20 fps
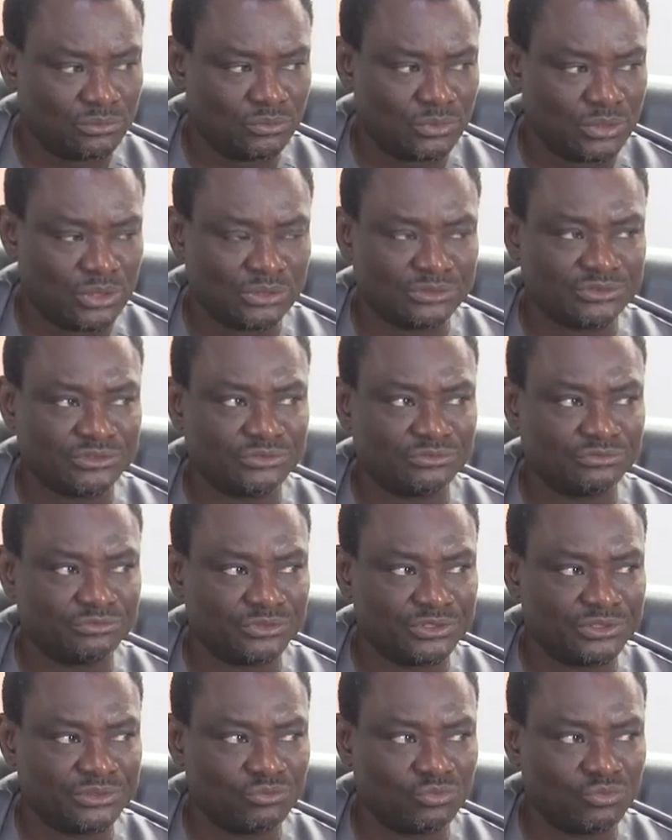we got
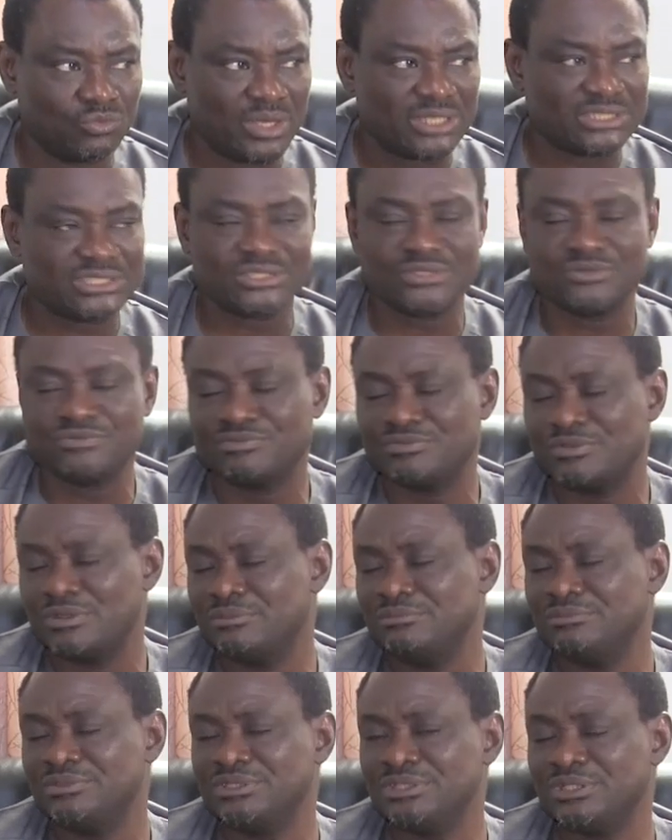requests
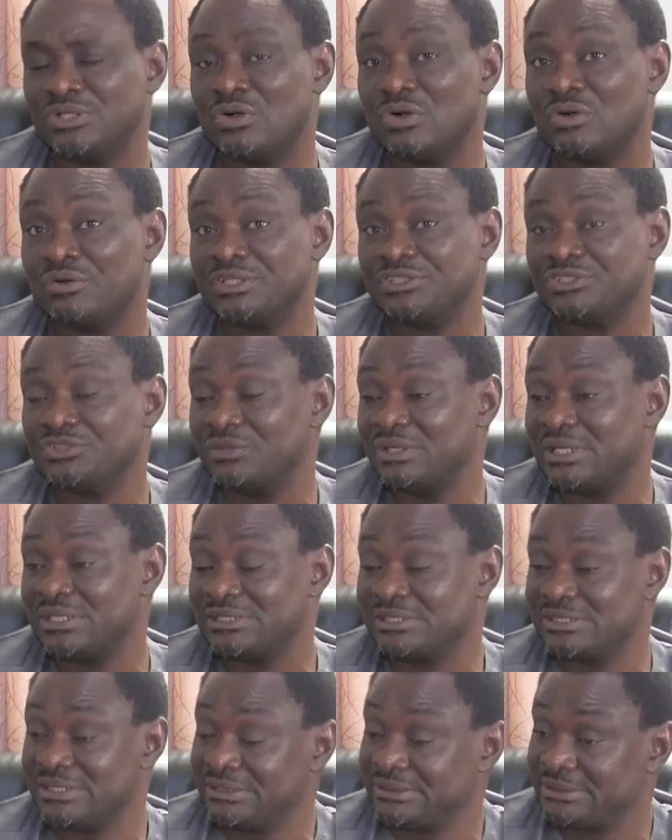from the Correctional
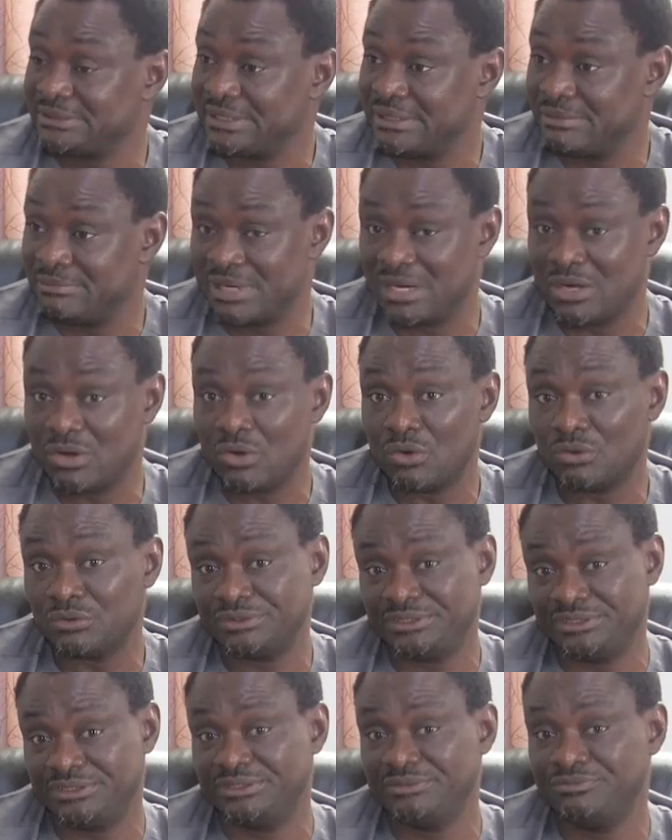Center and
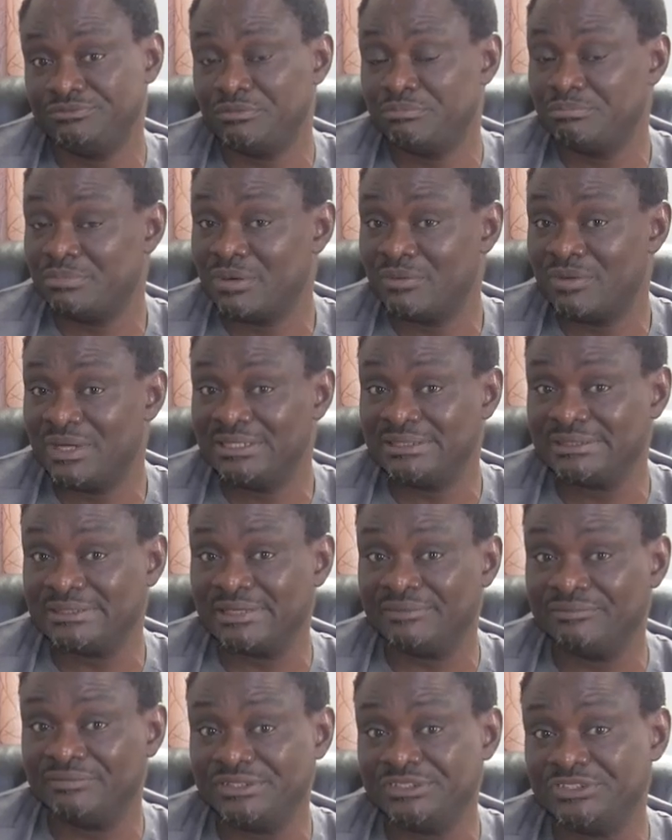Court for power
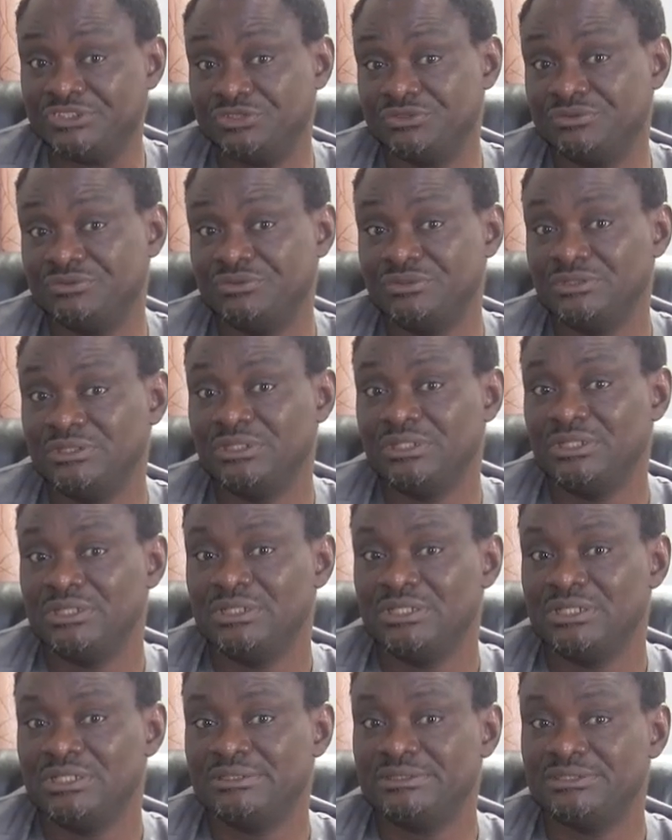intervention,
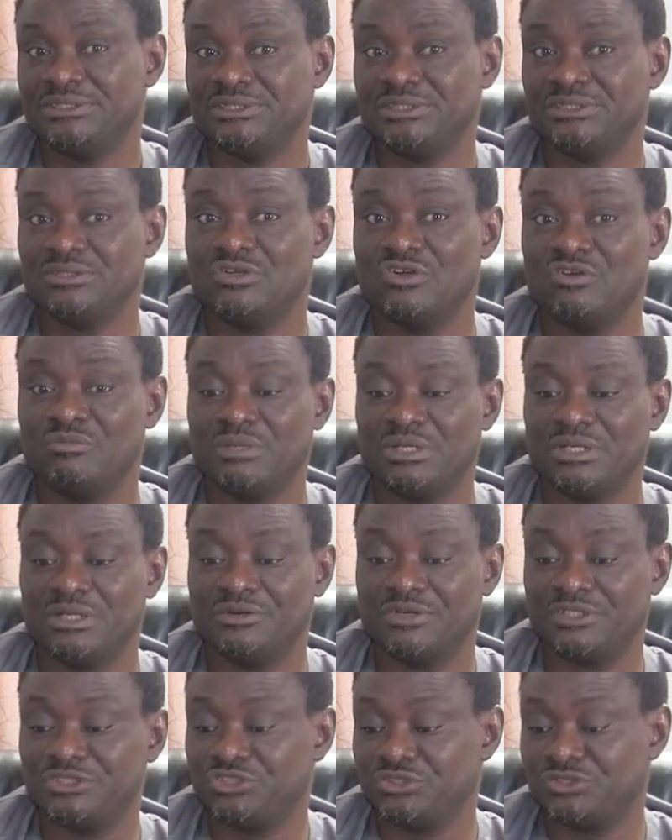and the state government
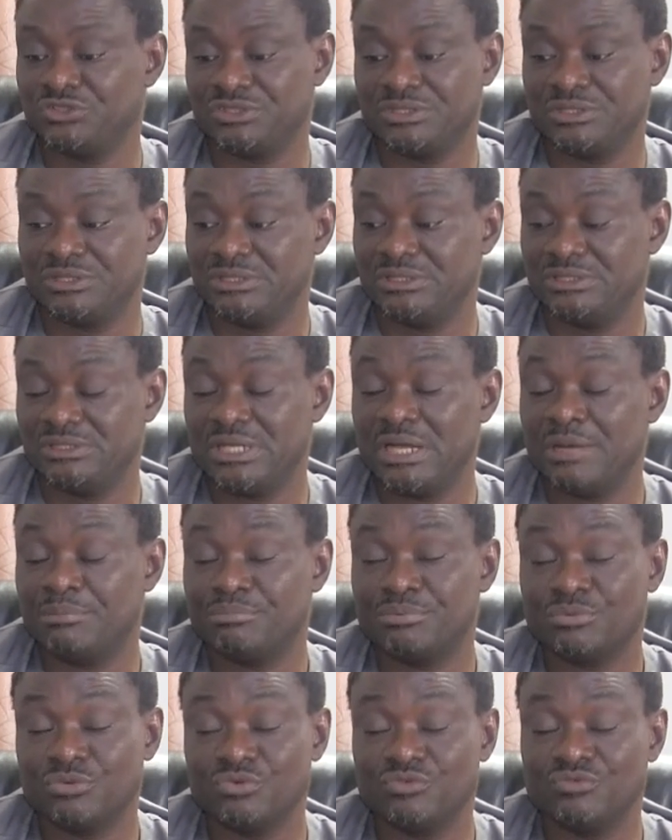graciously
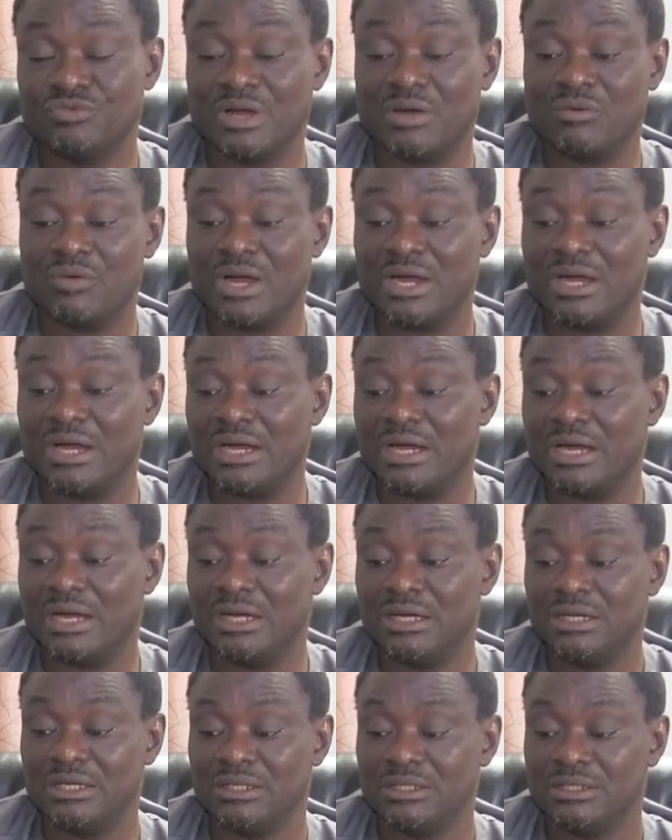approved
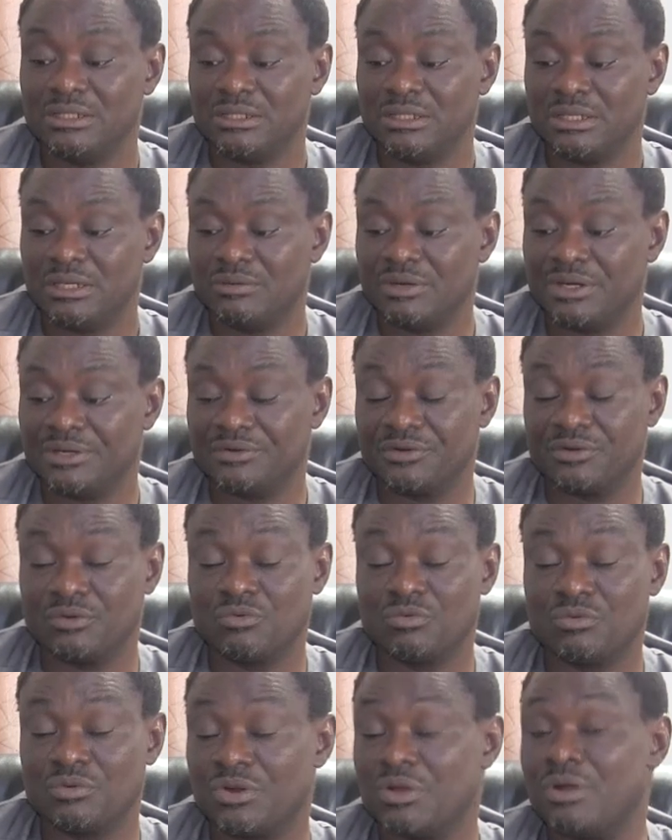our
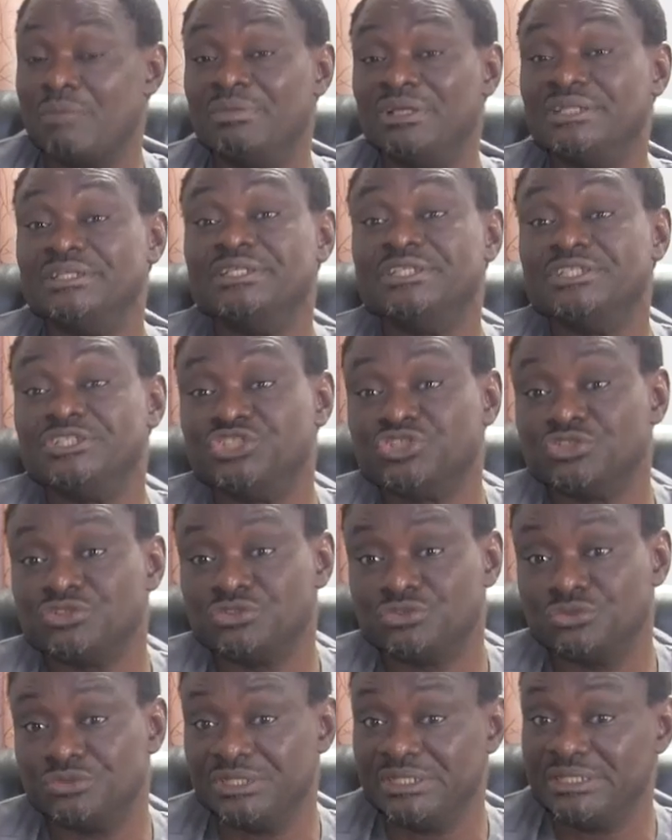recommendation
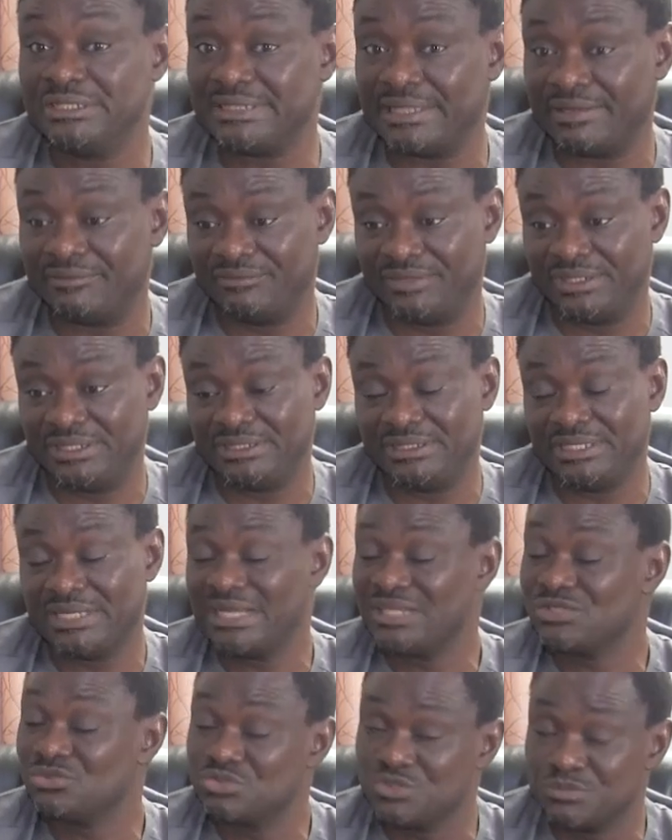to intervene.
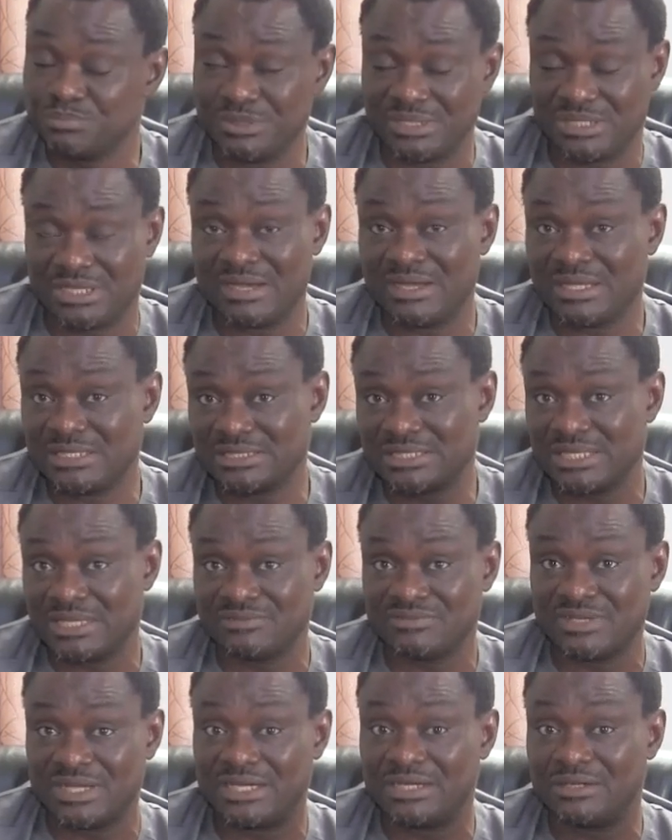And as we speak, our
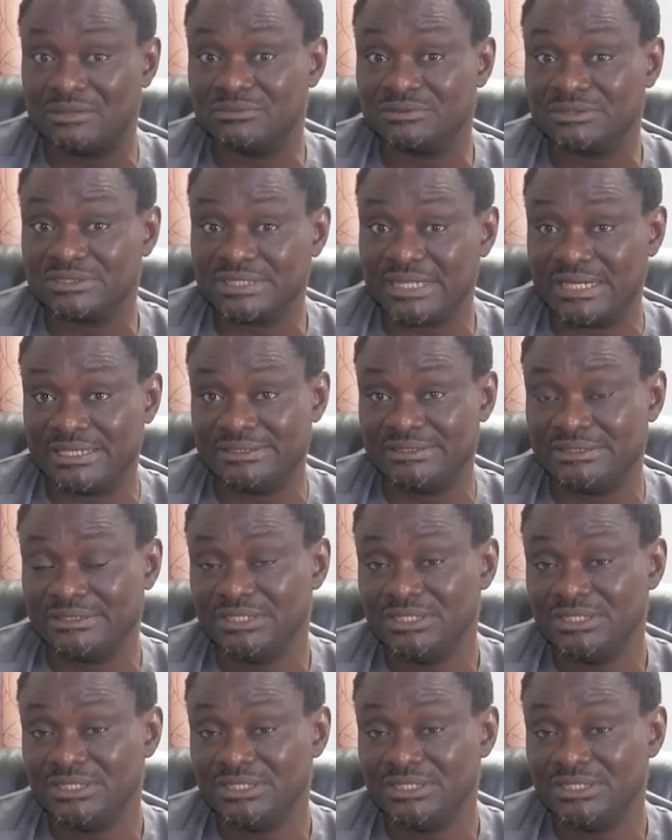staffs are outside